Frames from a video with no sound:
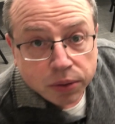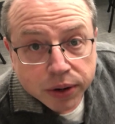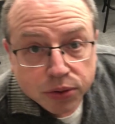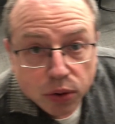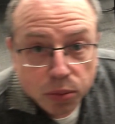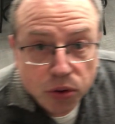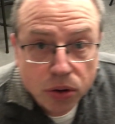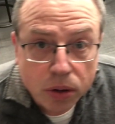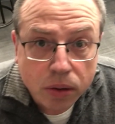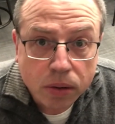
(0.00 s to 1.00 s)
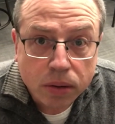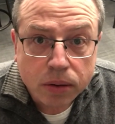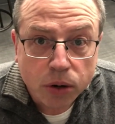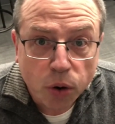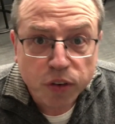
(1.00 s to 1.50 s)
All right, so I'm just gonna
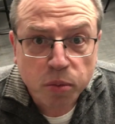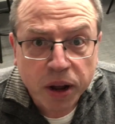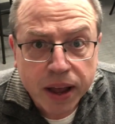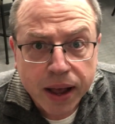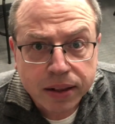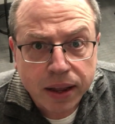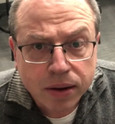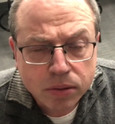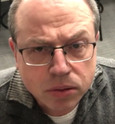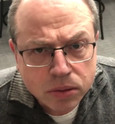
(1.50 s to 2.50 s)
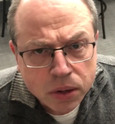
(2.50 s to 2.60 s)
go over my act now.